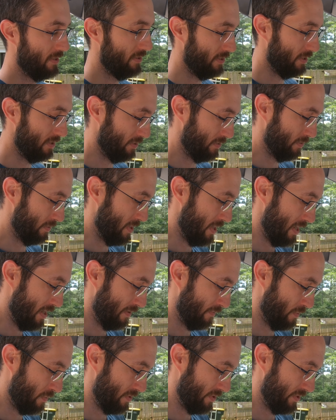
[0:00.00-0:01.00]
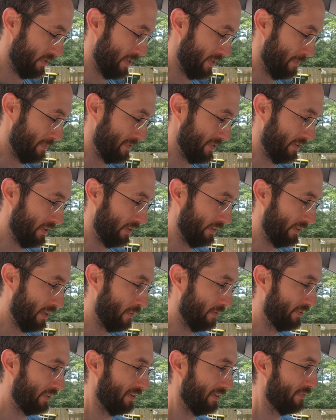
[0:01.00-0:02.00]
These do not have orange tips. I think that
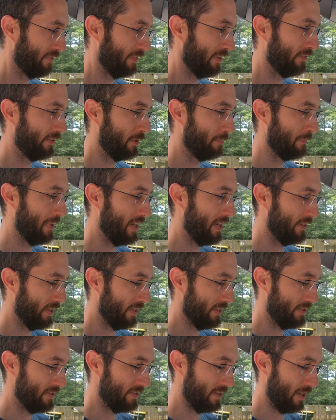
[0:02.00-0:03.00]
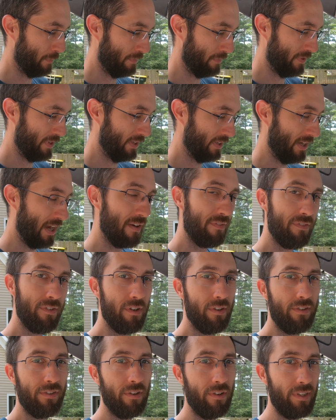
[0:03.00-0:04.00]
was like a federally mandated type thing after
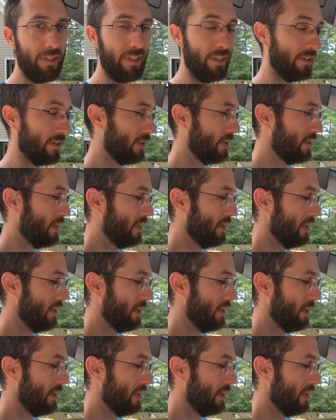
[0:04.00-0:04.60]
a certain year.